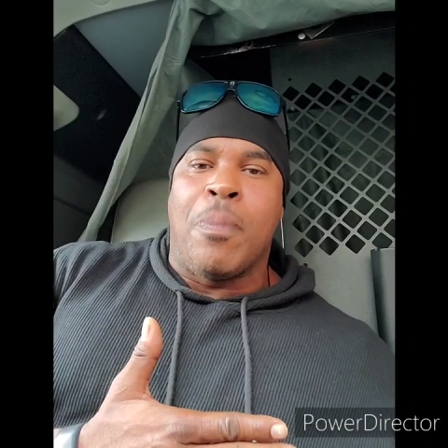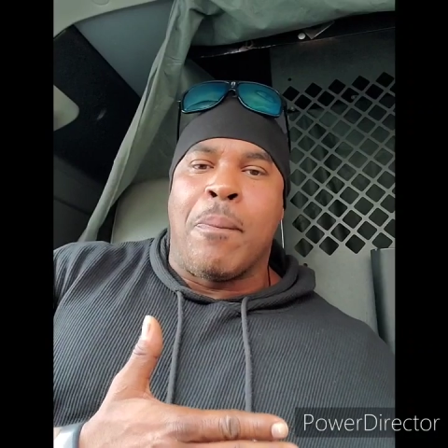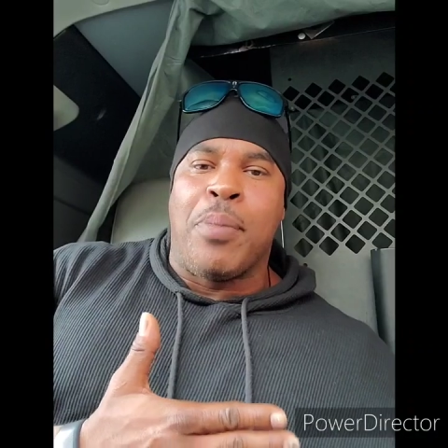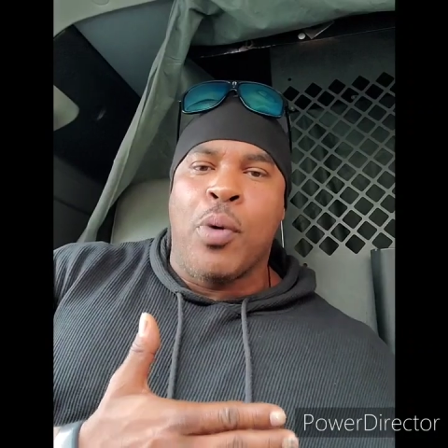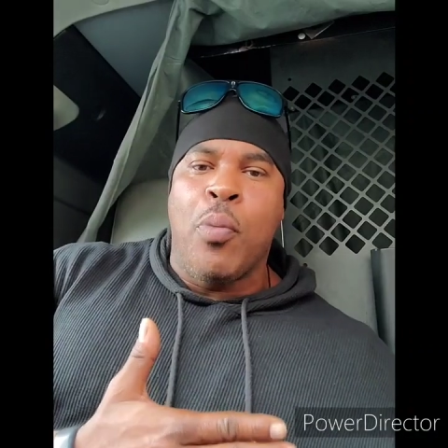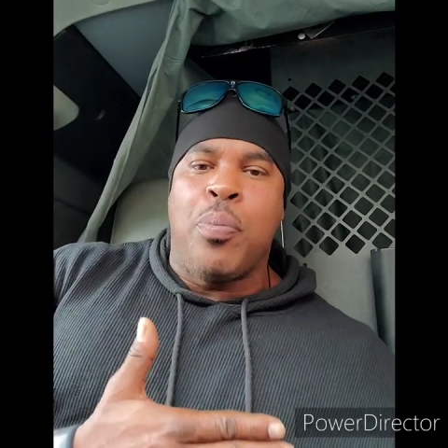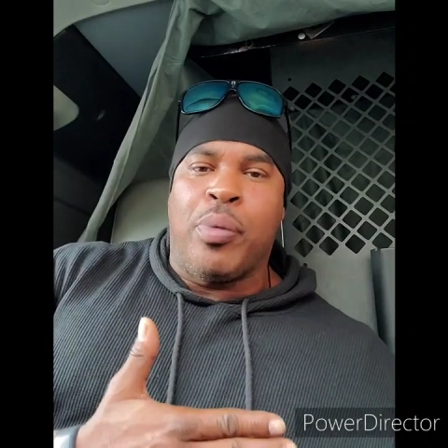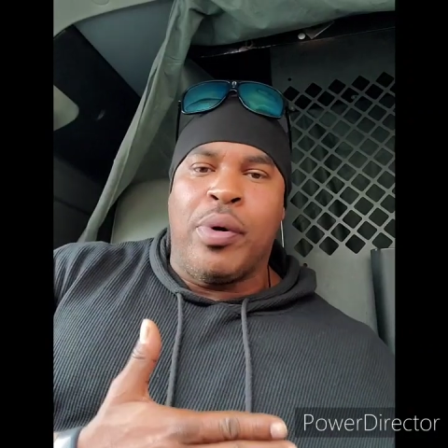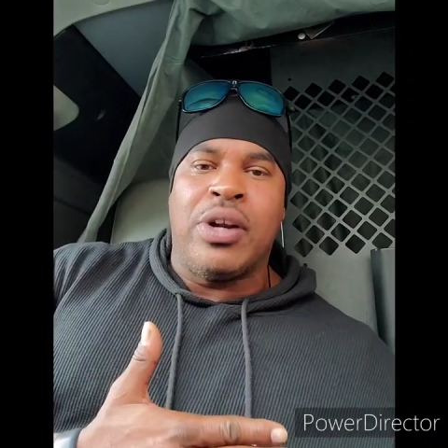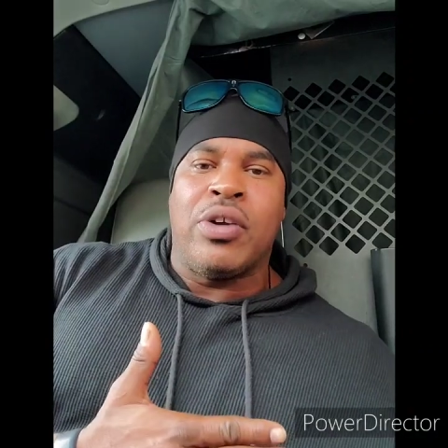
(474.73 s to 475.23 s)

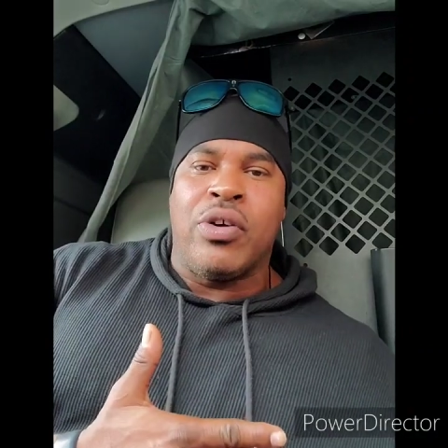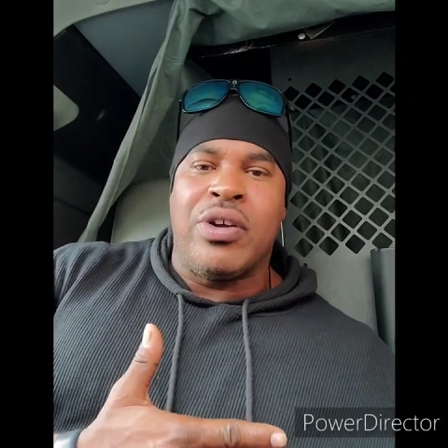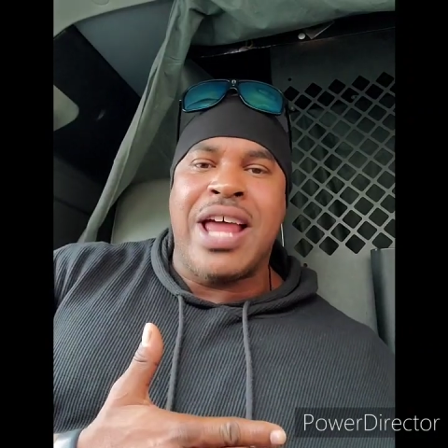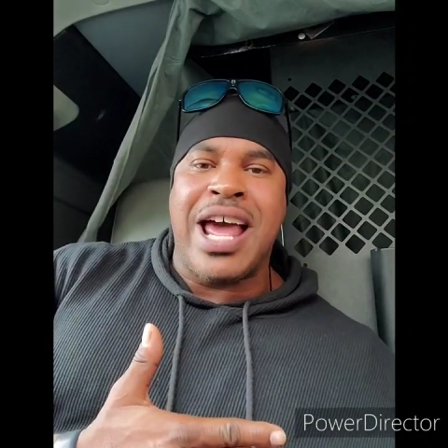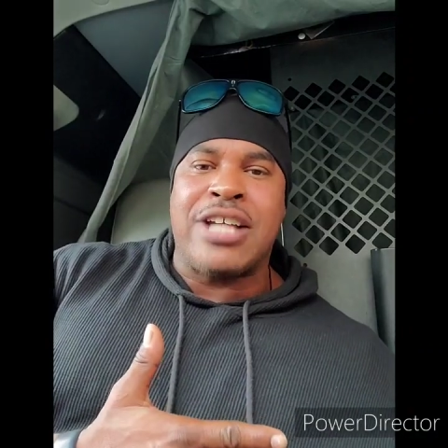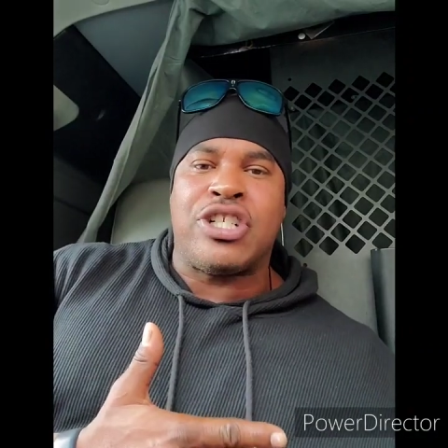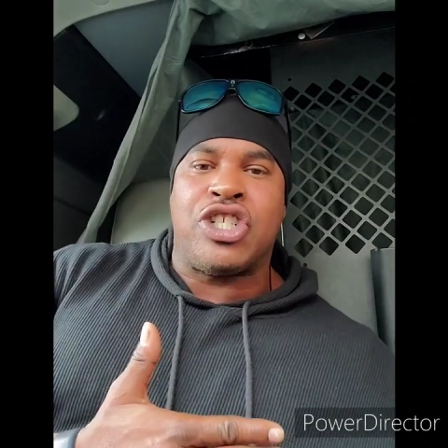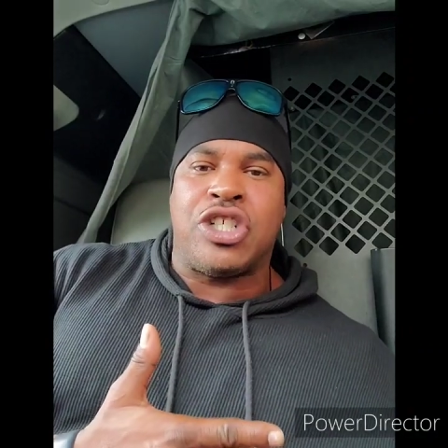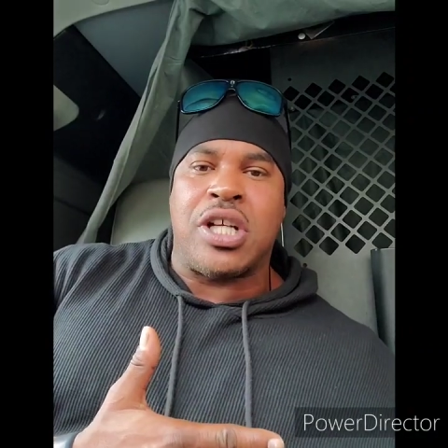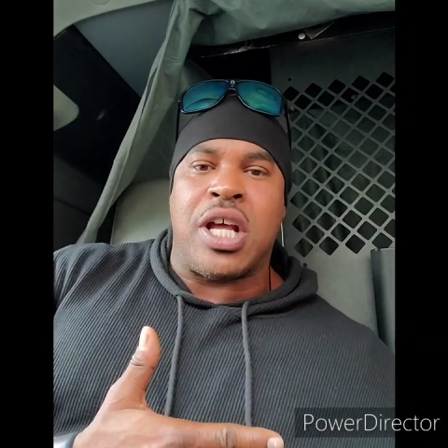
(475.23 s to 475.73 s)
blueprint on
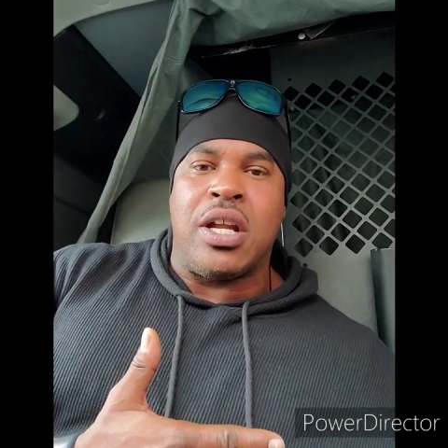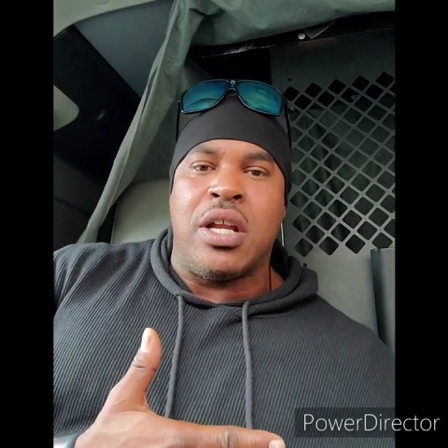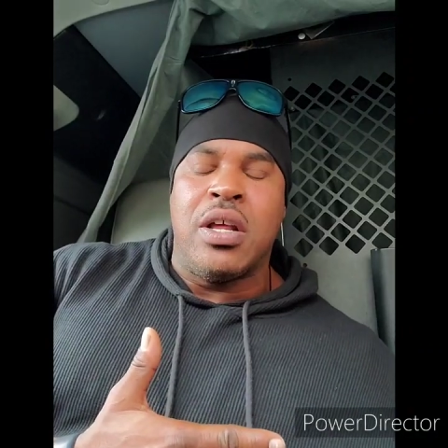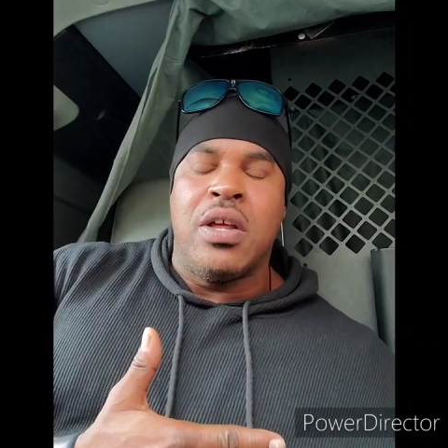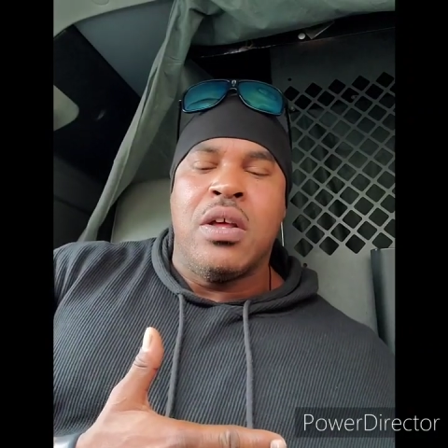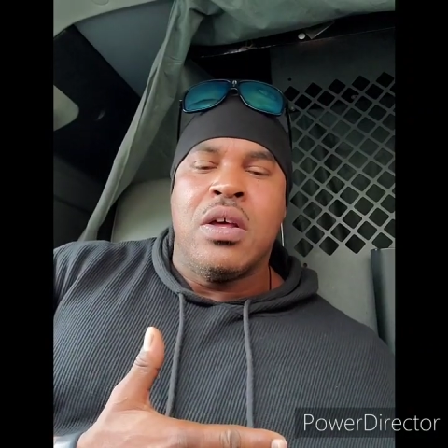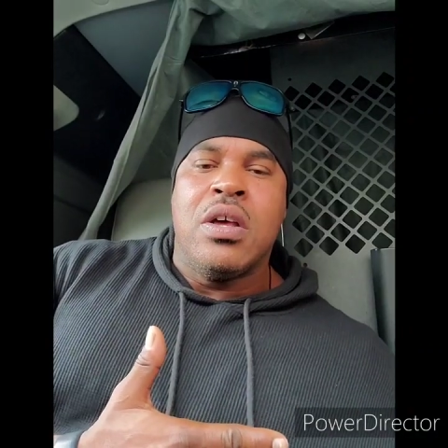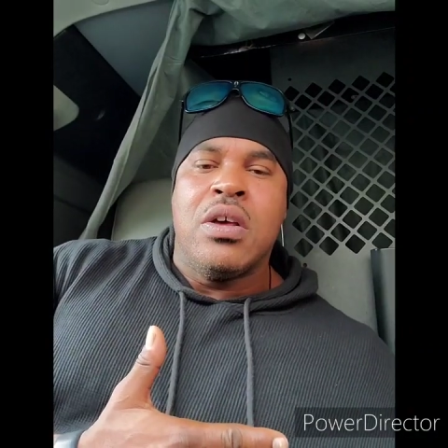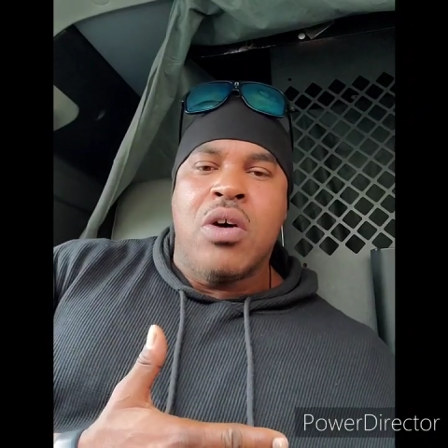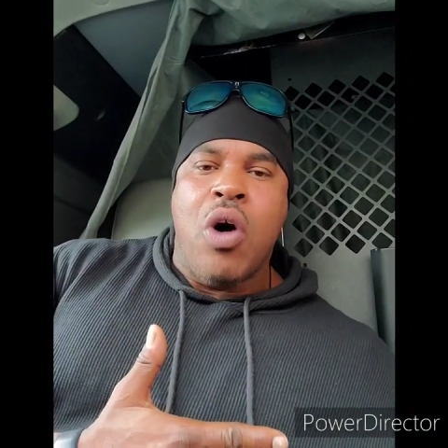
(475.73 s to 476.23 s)
that shit,
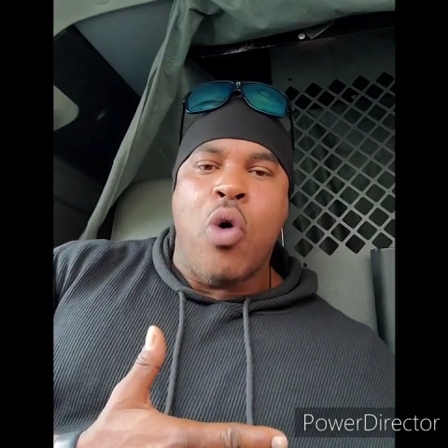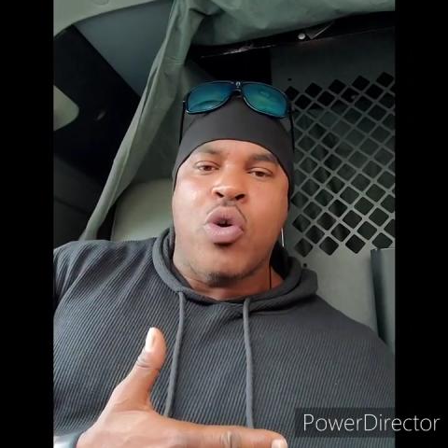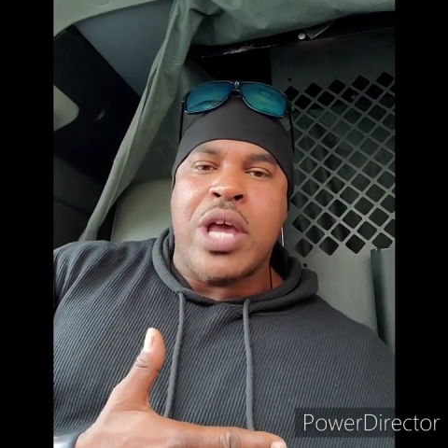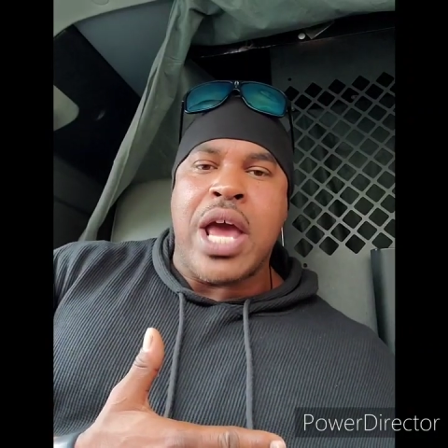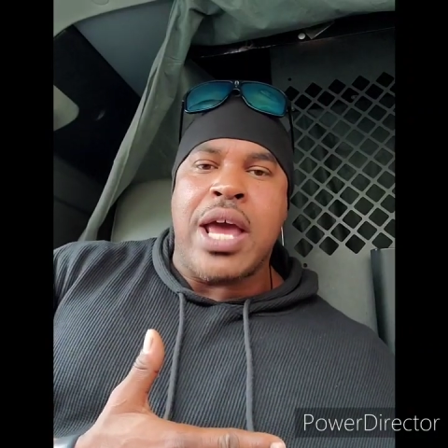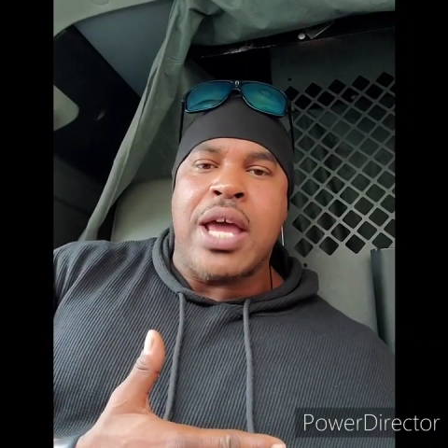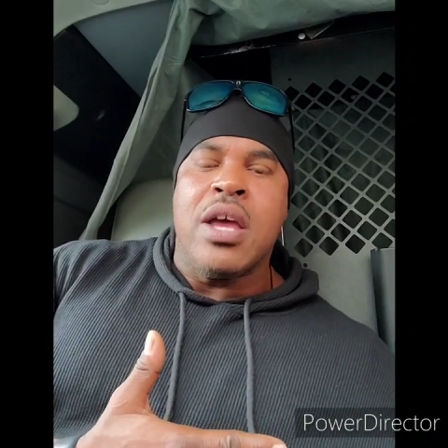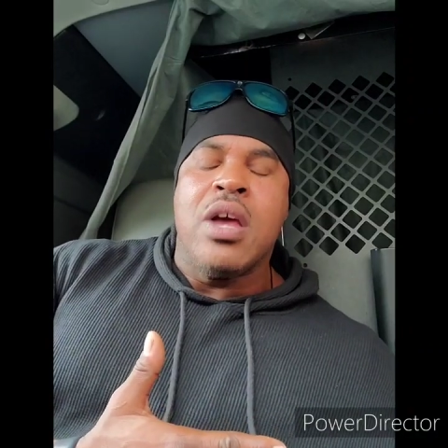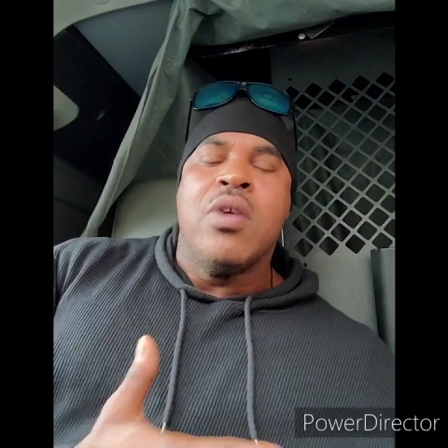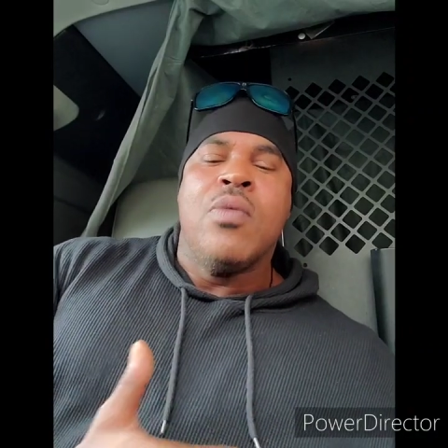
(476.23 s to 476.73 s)

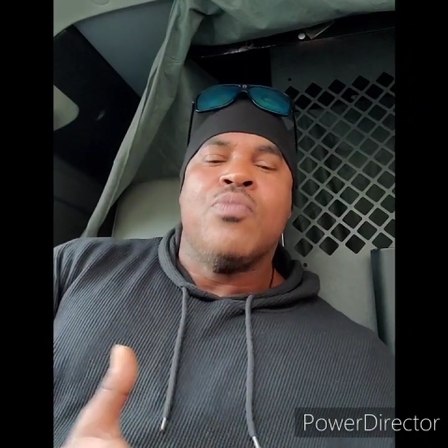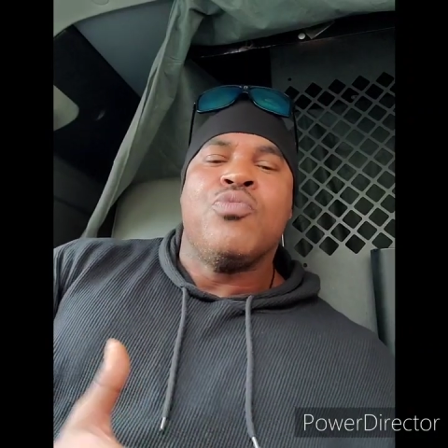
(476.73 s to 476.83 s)
okay?